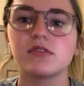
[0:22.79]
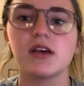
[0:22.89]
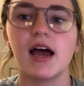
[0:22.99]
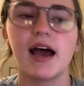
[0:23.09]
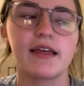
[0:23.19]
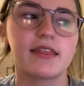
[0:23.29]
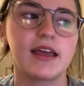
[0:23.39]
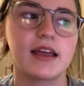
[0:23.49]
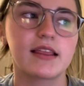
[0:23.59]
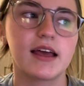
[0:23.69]
that I
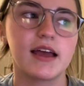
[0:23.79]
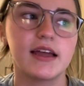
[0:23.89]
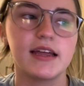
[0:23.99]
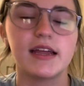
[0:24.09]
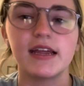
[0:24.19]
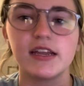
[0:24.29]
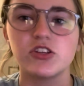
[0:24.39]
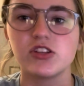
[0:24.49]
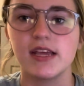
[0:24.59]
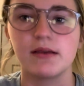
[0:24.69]
think that each
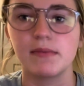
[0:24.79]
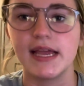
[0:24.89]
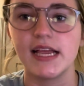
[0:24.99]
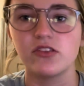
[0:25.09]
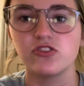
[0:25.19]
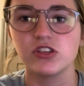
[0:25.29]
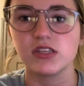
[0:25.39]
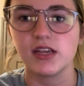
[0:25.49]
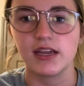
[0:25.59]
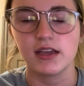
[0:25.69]
thing means, just
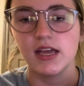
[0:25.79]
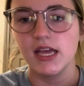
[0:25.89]
like